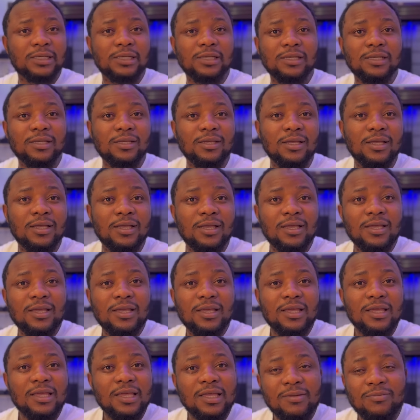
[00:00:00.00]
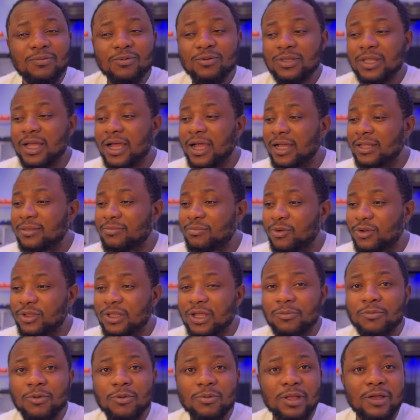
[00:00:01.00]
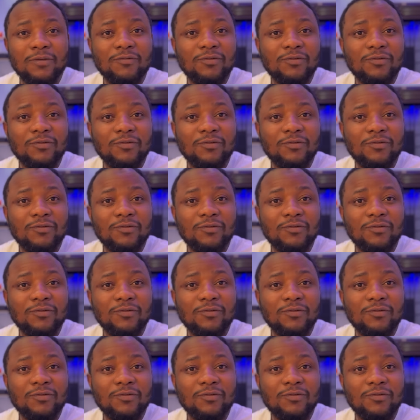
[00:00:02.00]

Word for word: say, people that Burna Boy